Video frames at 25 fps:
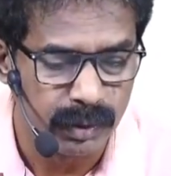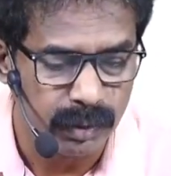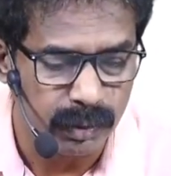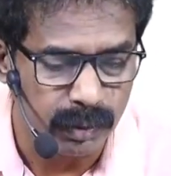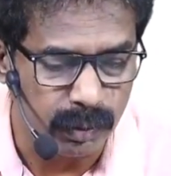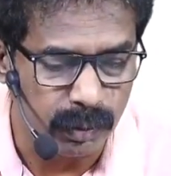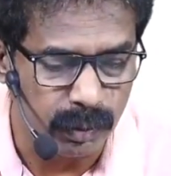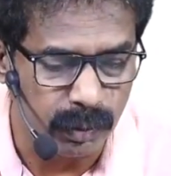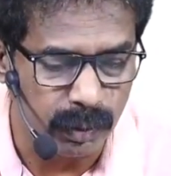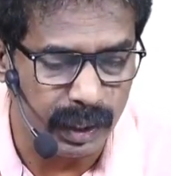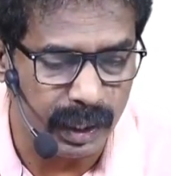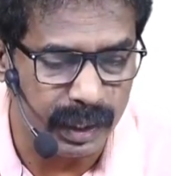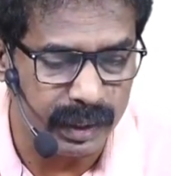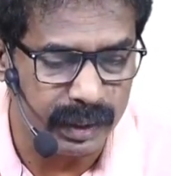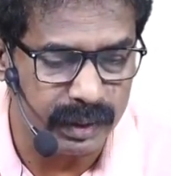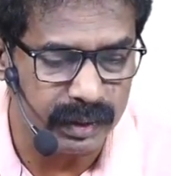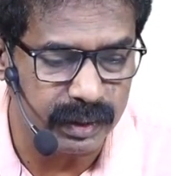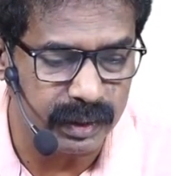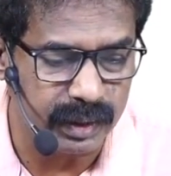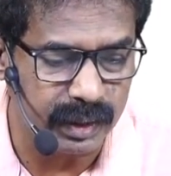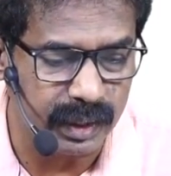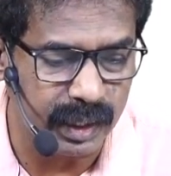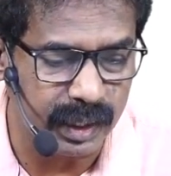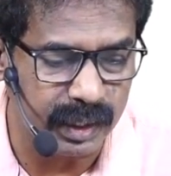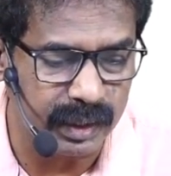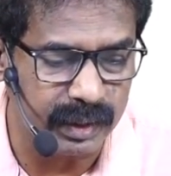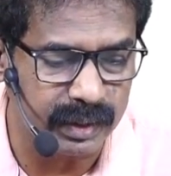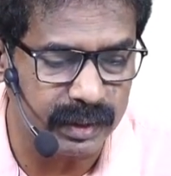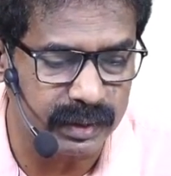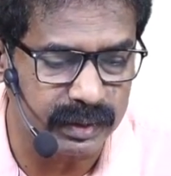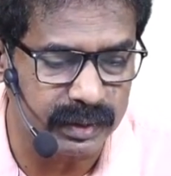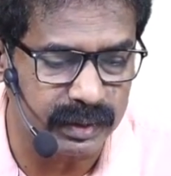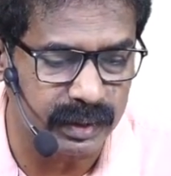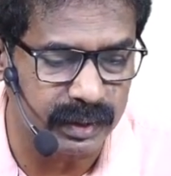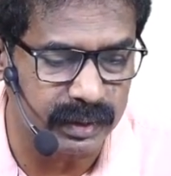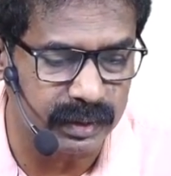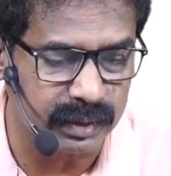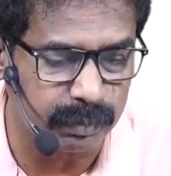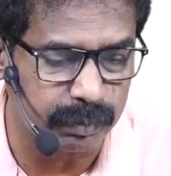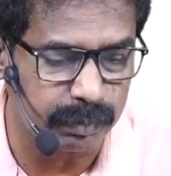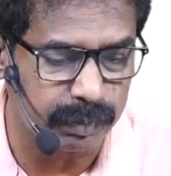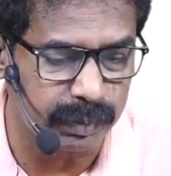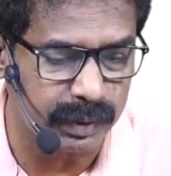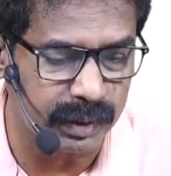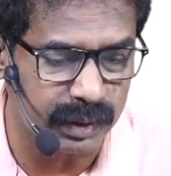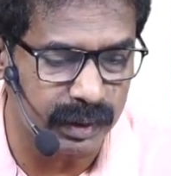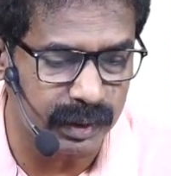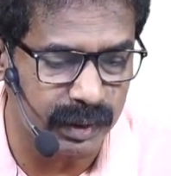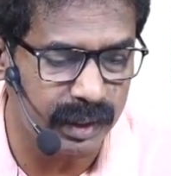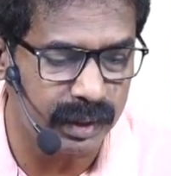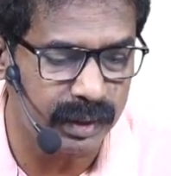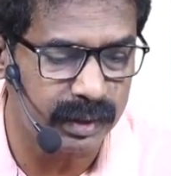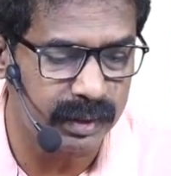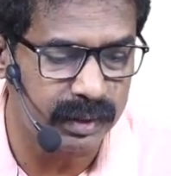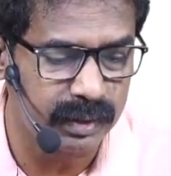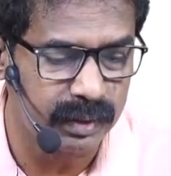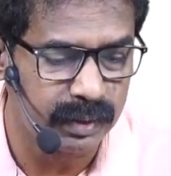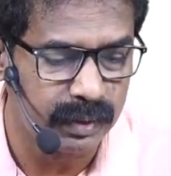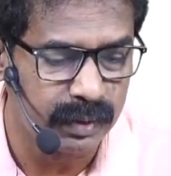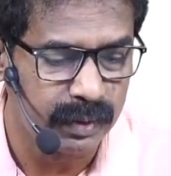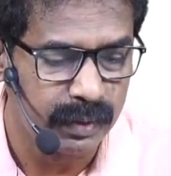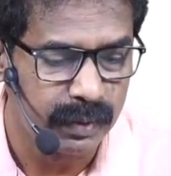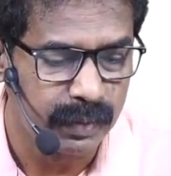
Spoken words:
You write A intersection B, right?